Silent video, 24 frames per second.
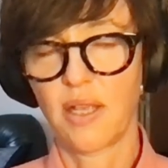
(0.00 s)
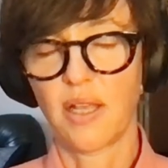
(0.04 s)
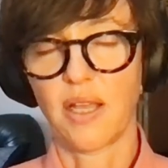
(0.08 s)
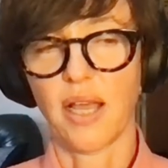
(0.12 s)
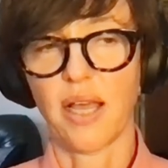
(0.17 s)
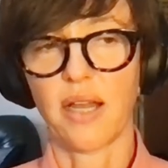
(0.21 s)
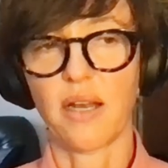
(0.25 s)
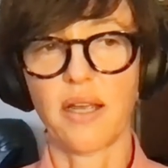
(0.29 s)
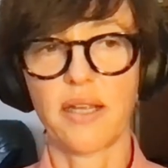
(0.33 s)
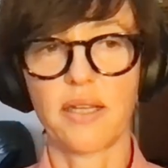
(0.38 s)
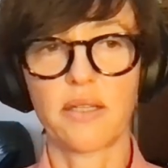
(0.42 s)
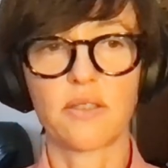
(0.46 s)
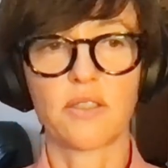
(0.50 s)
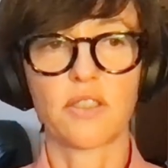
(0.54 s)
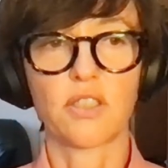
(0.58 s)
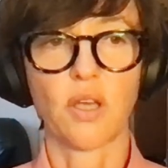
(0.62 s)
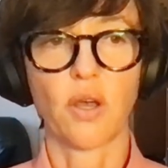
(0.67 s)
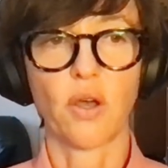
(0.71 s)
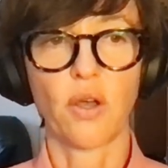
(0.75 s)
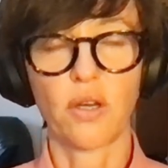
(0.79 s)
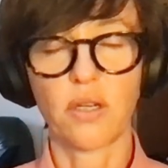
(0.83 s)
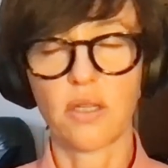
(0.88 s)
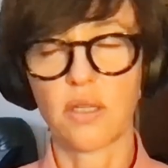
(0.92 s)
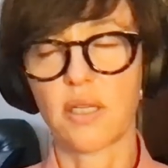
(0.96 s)
And I
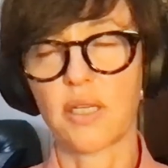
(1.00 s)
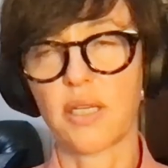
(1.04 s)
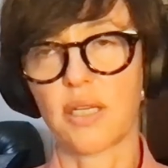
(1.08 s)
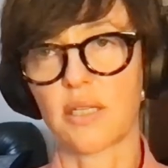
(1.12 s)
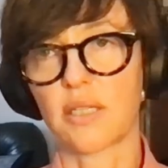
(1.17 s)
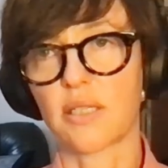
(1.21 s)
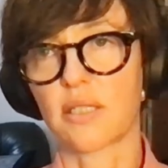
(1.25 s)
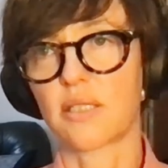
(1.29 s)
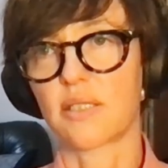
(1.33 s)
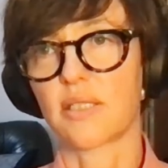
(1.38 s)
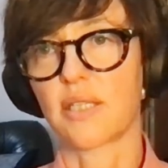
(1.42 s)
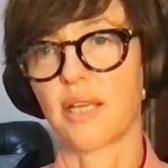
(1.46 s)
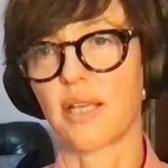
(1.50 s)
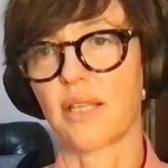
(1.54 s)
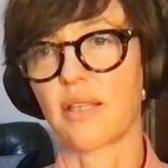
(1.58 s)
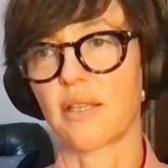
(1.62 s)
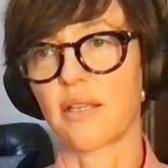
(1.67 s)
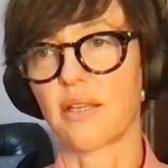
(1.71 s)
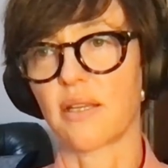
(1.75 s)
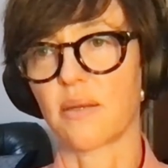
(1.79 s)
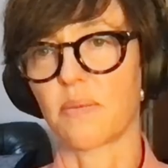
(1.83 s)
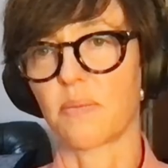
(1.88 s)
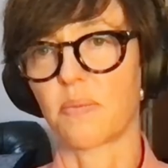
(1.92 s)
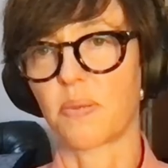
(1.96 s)
totally understand
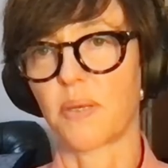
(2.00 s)
that